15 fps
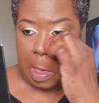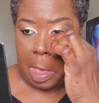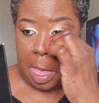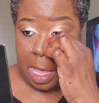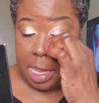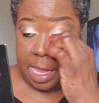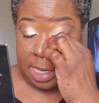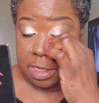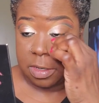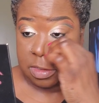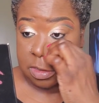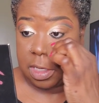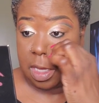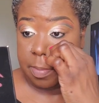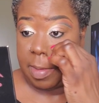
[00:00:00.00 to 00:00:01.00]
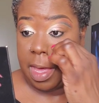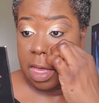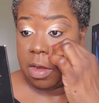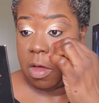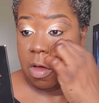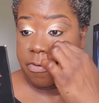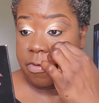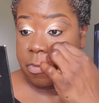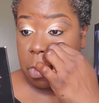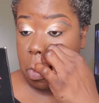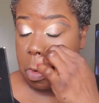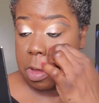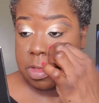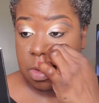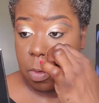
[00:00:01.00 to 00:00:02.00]
I like to take mine off, of
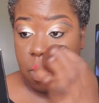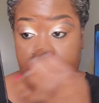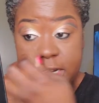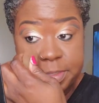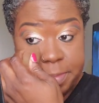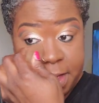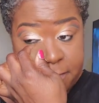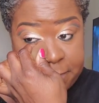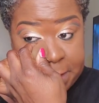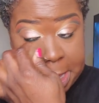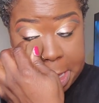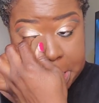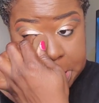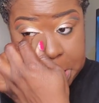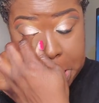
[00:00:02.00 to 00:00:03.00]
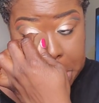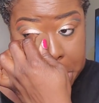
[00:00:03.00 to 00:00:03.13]
course, and wash my face.